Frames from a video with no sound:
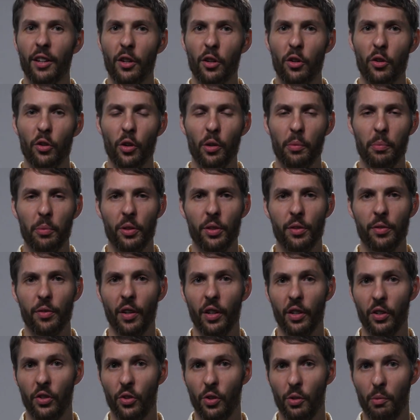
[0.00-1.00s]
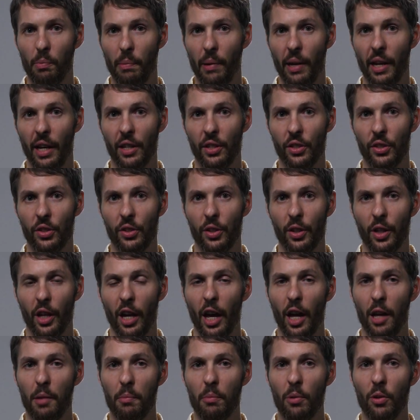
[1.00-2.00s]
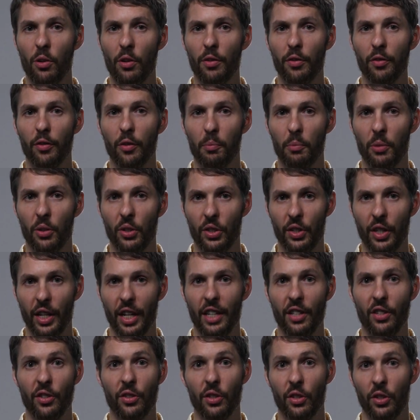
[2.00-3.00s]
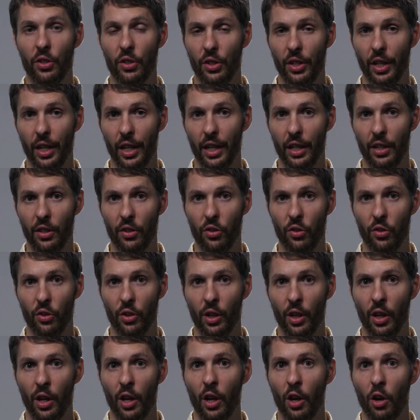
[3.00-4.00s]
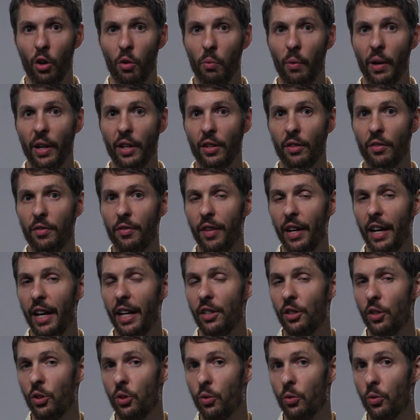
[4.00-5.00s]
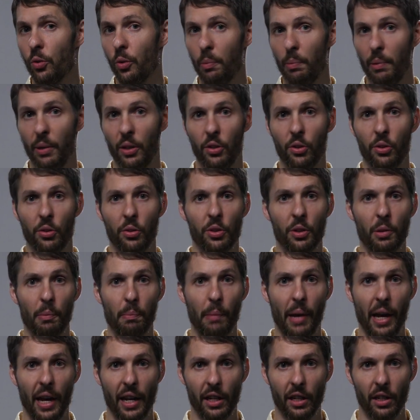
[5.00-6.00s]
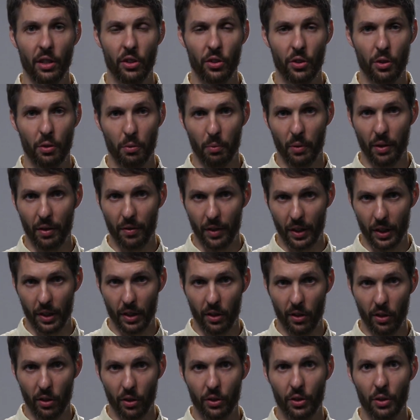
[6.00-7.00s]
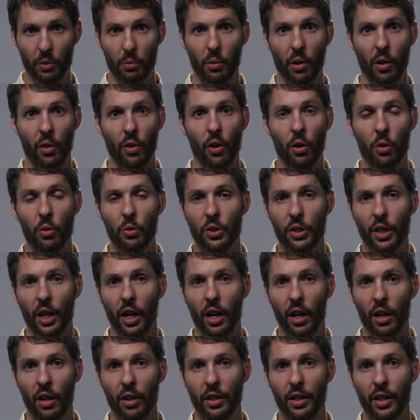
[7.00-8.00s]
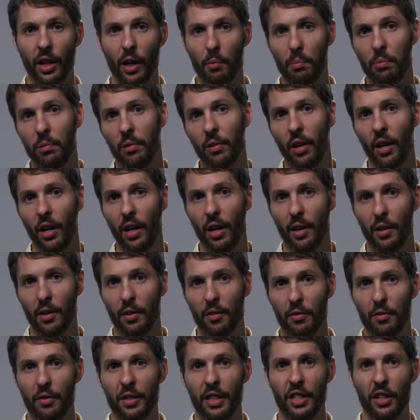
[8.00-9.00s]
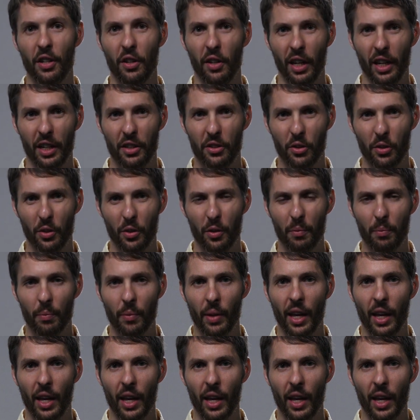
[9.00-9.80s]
Groups function best and move from stage to stage when advanced group issues are managed, and we've looked at what those are in our prior video lecture,